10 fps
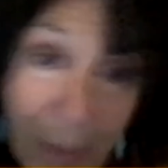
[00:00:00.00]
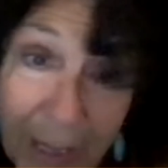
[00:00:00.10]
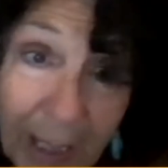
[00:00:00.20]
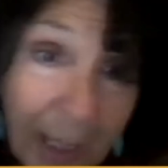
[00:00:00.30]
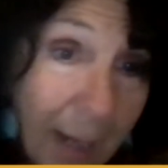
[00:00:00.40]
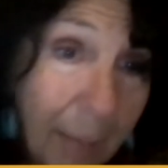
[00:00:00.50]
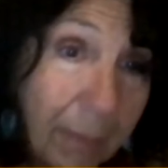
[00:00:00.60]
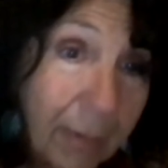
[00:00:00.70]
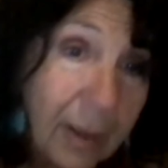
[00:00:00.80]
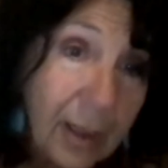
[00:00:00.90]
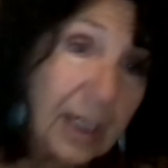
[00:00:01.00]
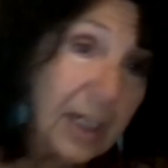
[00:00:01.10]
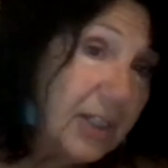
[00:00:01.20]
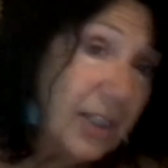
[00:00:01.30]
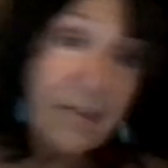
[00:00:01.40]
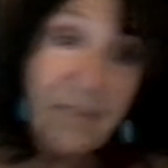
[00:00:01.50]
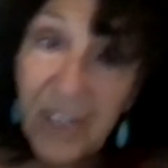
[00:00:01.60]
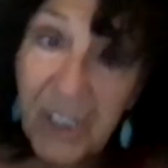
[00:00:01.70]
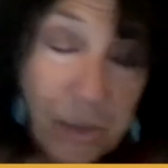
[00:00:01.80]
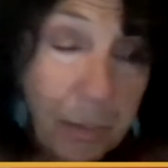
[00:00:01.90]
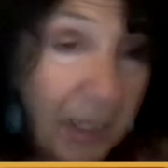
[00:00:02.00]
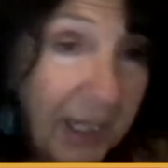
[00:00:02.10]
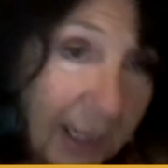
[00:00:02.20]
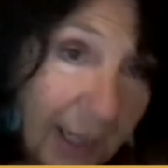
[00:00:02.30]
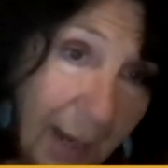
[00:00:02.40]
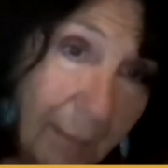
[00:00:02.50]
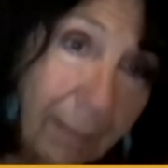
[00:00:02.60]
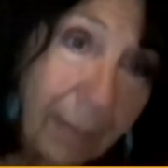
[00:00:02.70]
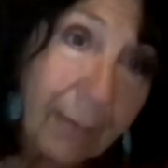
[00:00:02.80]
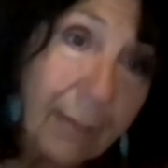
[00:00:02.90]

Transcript: pick it up, the fish pick it up.